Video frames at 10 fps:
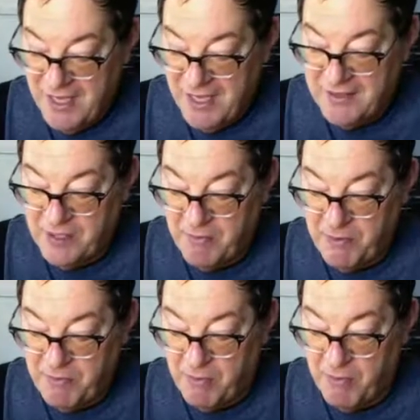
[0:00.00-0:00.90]
And some
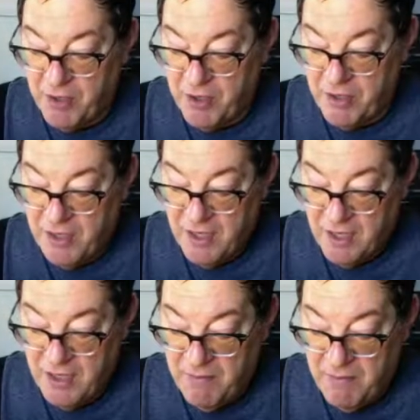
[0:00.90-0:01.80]
people bought
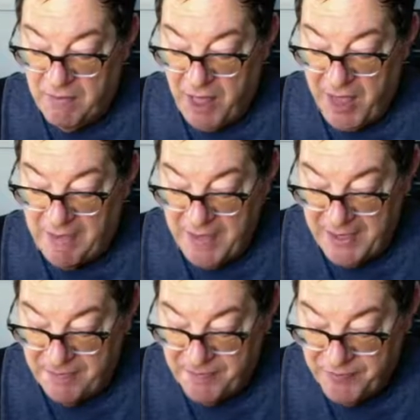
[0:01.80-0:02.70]
him a blind
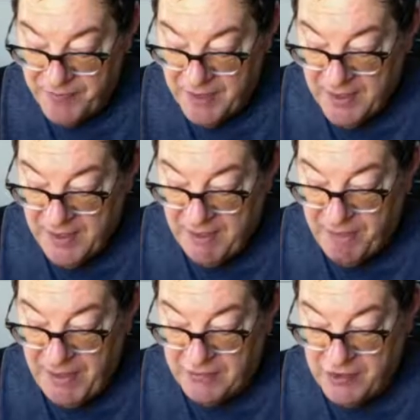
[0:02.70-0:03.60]
man and
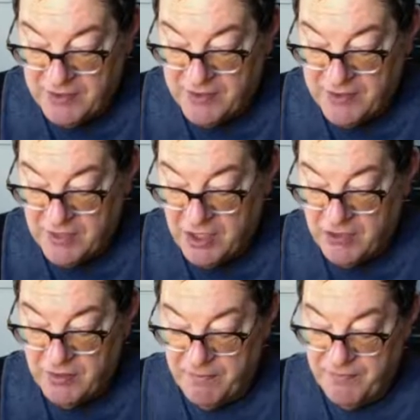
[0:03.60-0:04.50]
begged Jesus to
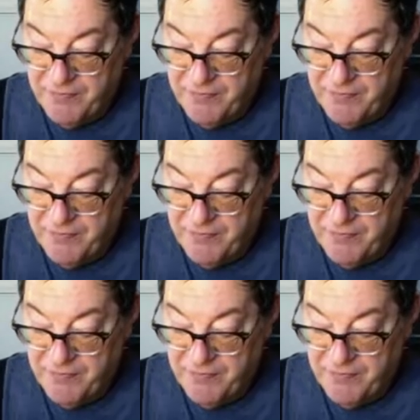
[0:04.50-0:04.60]
touch him.